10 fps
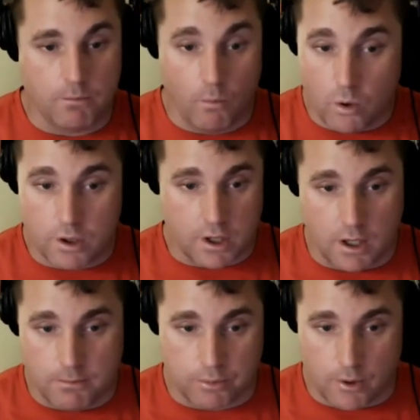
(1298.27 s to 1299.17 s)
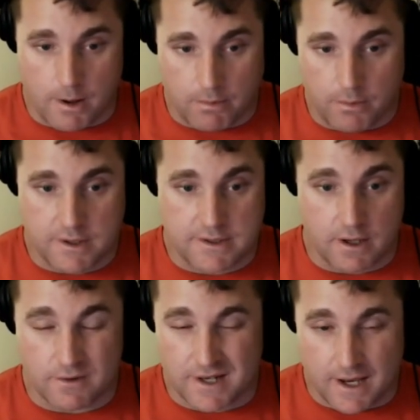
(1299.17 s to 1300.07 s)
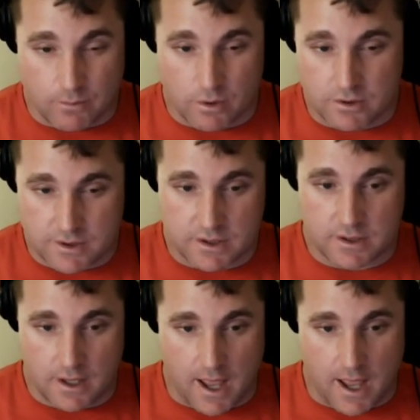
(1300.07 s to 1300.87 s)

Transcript: More to come, probably Terrence Edwards.